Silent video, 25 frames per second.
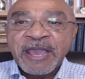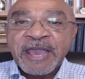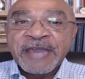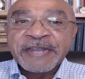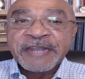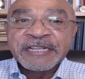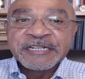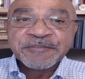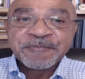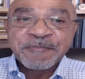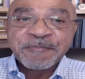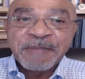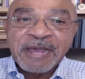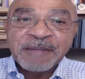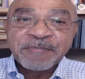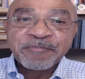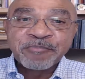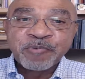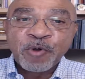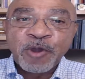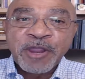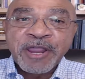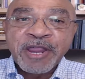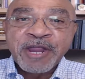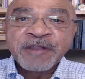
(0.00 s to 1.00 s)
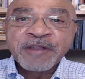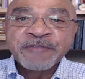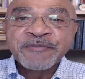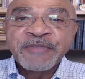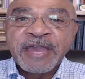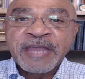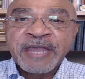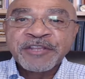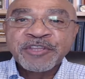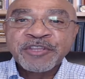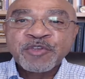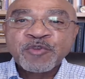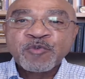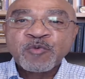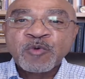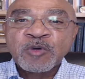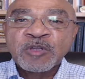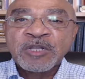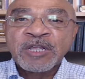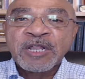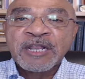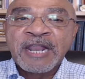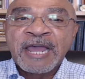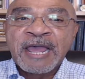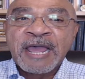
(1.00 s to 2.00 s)
And it's my prayer that you
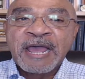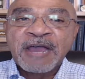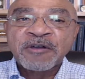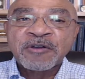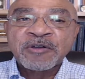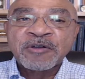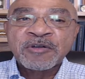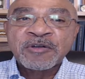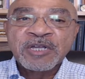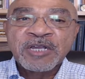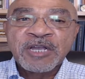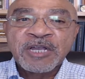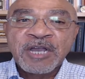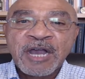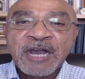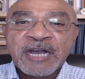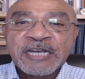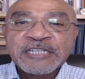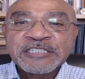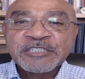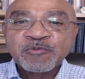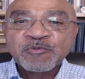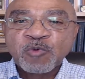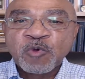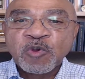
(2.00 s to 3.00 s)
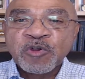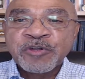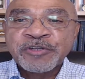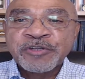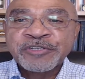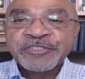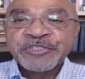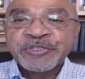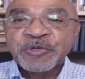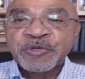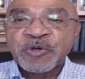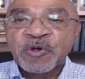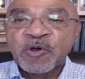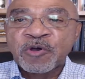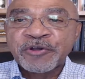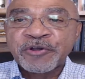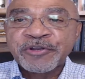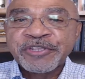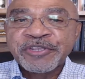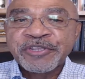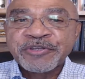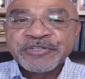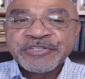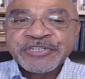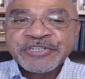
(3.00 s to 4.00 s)
will allow God's Word to order
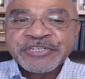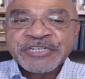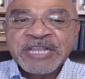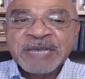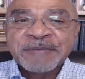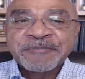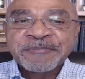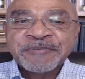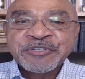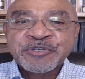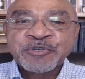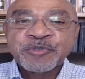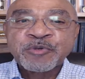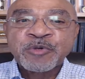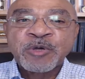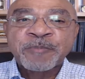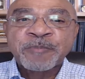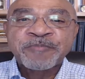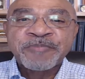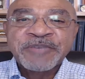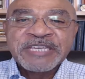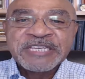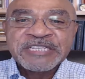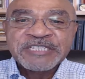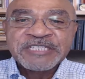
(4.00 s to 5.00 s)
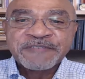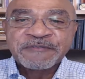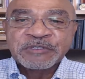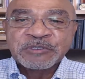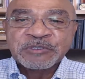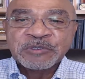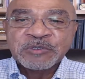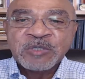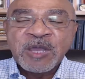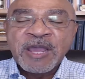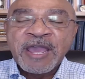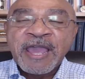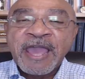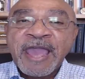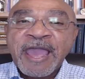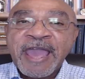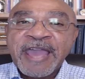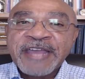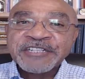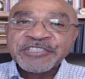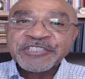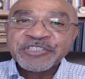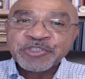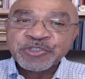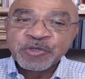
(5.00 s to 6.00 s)
your steps to a peaceful
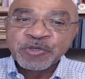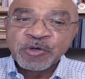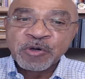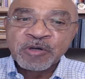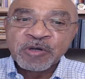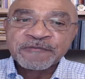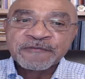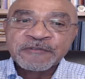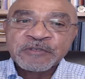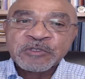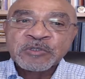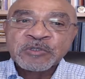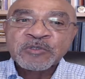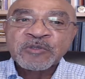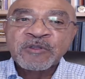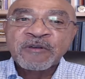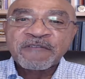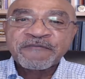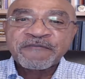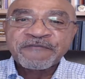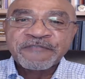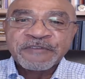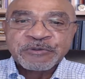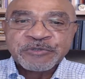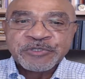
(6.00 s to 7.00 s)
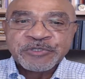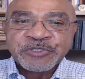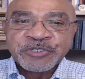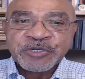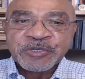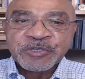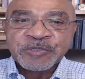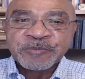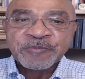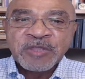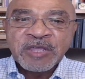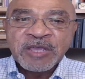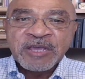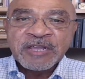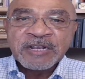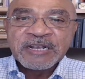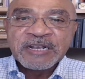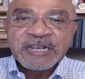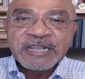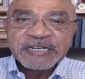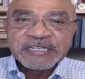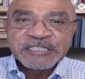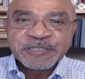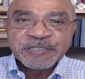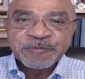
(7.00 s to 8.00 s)
and joyful future.
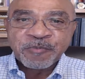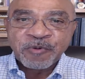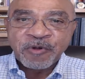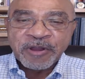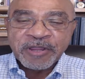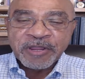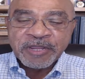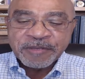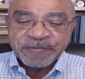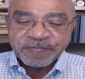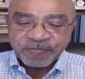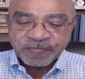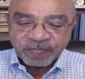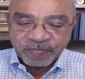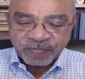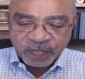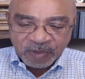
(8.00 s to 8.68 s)
Let us pray.